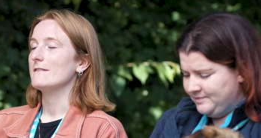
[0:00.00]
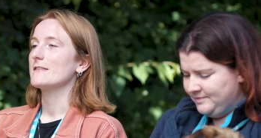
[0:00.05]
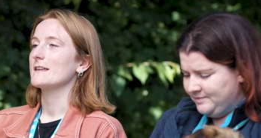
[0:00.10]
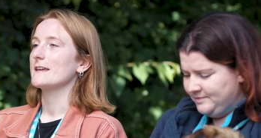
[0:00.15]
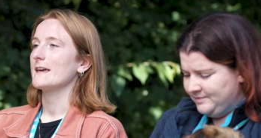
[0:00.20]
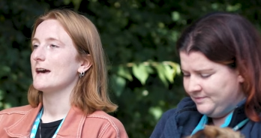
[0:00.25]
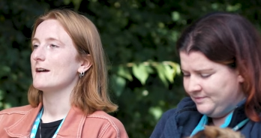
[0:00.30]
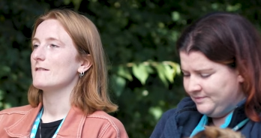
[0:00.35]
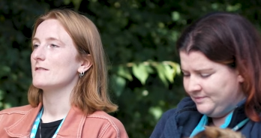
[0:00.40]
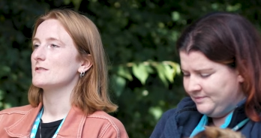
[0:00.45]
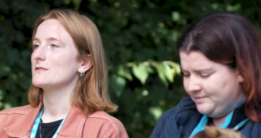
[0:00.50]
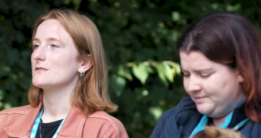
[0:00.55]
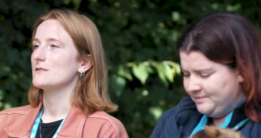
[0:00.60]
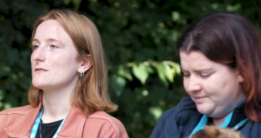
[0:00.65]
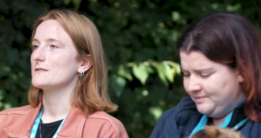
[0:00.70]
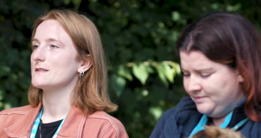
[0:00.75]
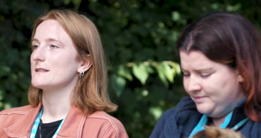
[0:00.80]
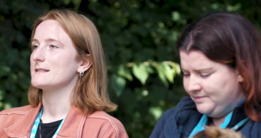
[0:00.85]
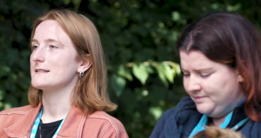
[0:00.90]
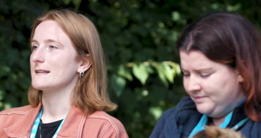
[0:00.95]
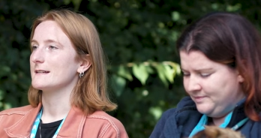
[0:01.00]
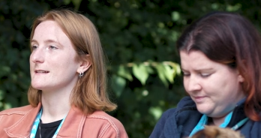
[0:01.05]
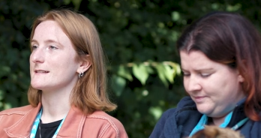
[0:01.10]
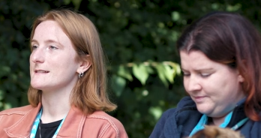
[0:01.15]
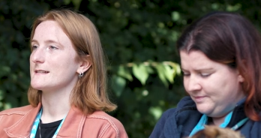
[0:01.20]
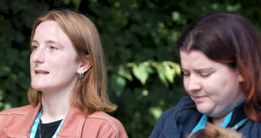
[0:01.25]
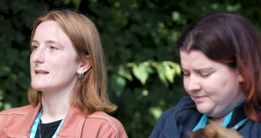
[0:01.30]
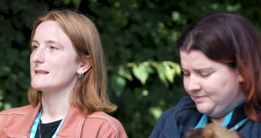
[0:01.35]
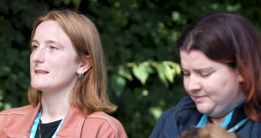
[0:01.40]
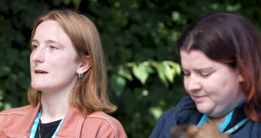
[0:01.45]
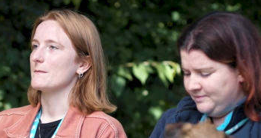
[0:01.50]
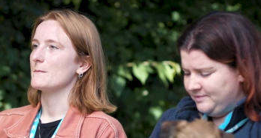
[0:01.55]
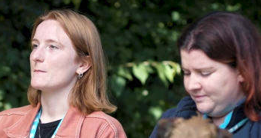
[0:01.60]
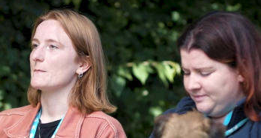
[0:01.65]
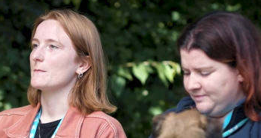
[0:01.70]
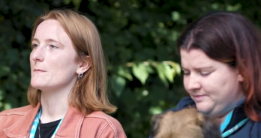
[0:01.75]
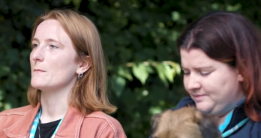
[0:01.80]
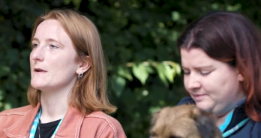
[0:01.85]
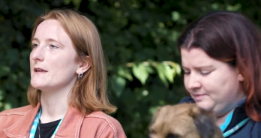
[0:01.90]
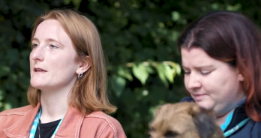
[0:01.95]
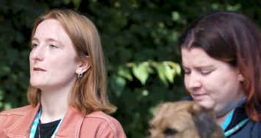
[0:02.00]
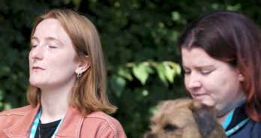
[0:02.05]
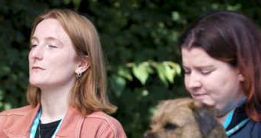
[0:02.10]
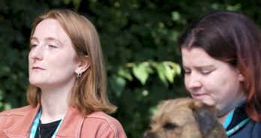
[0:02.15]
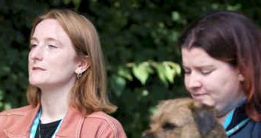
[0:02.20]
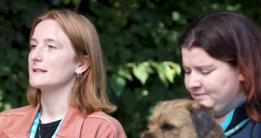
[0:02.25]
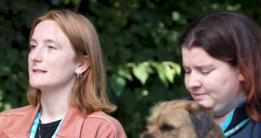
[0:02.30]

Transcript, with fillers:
Speaker 1: If the carer chooses dignity, then we call